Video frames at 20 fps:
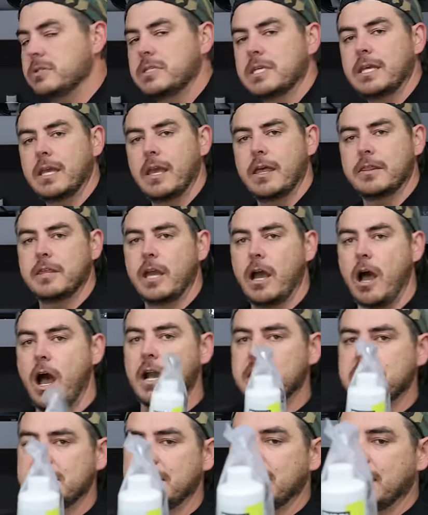using the
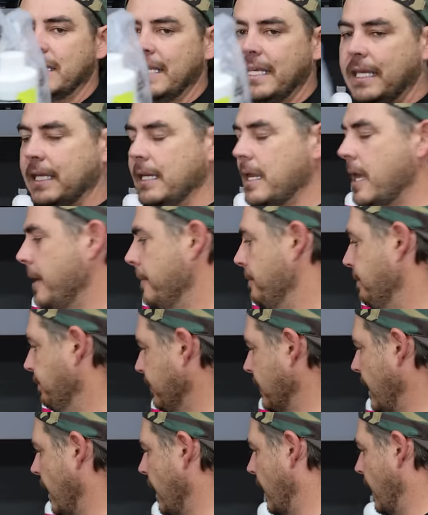OxyClean
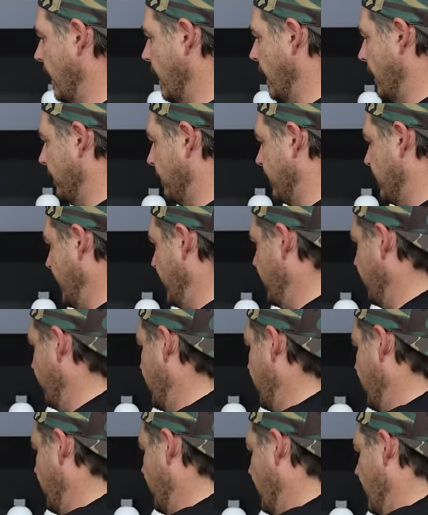cleaner
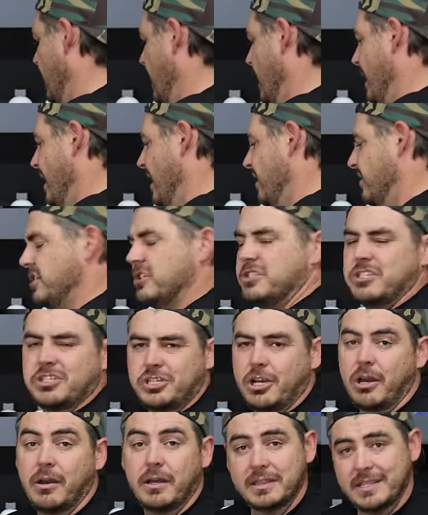here, just to
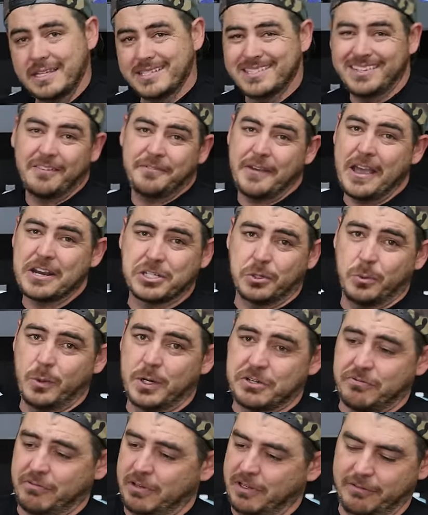show, this stuff actually
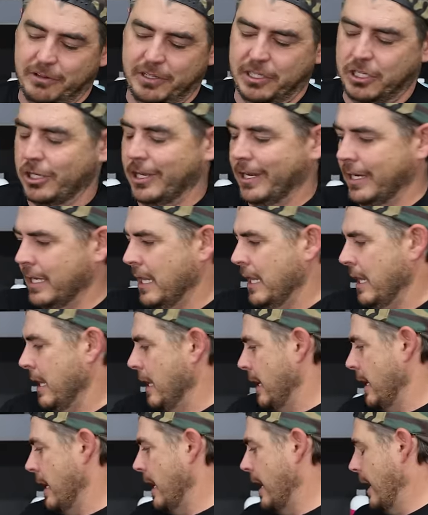works really, really good.
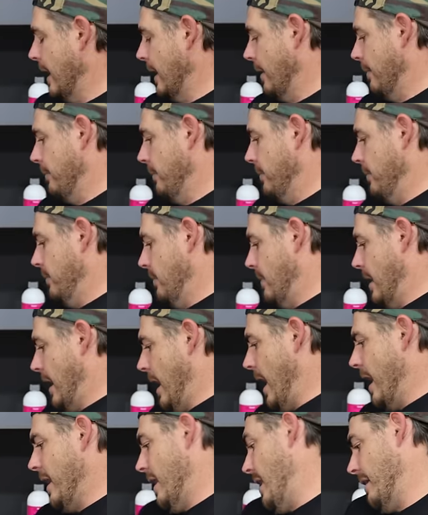
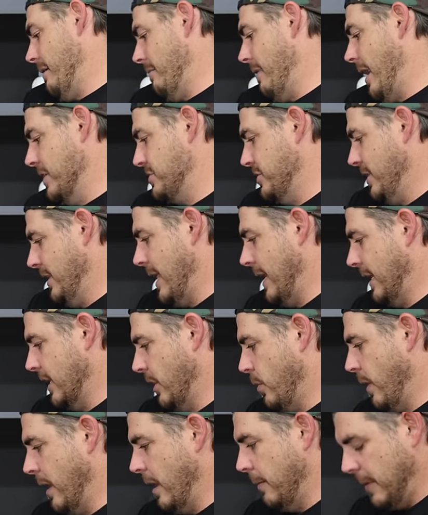I actually like
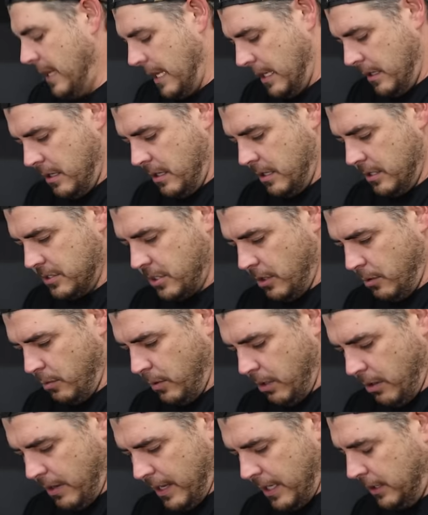it quite a bit. So
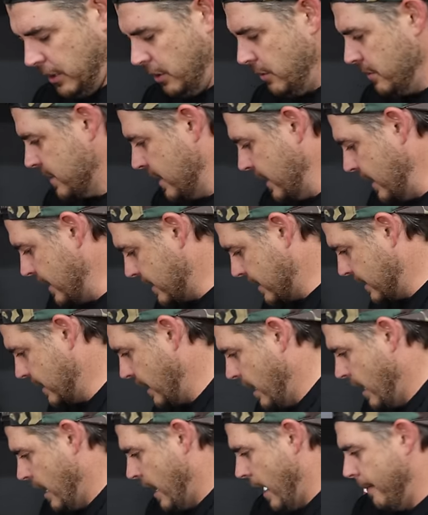we'll go ahead and use this.
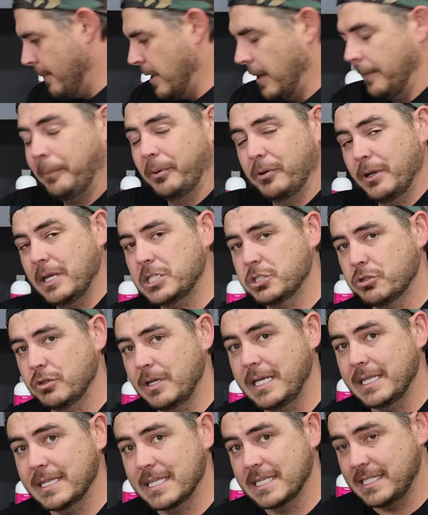I'm gonna
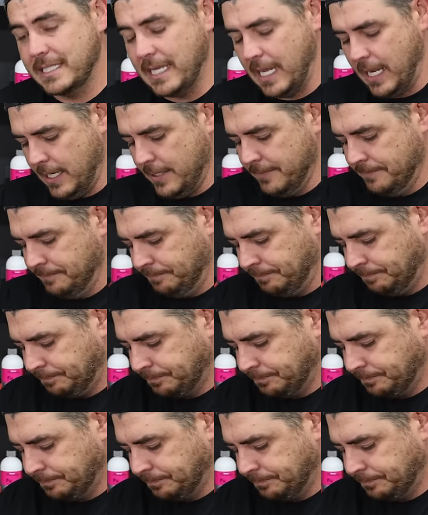pre-treat the stain